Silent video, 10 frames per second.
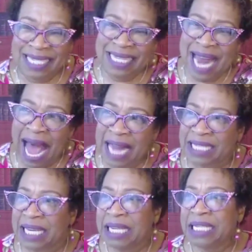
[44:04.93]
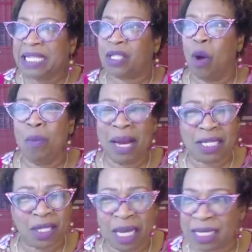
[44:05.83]
not so much
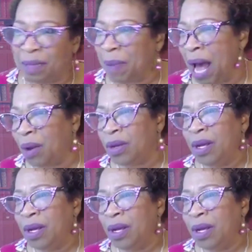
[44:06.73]
just about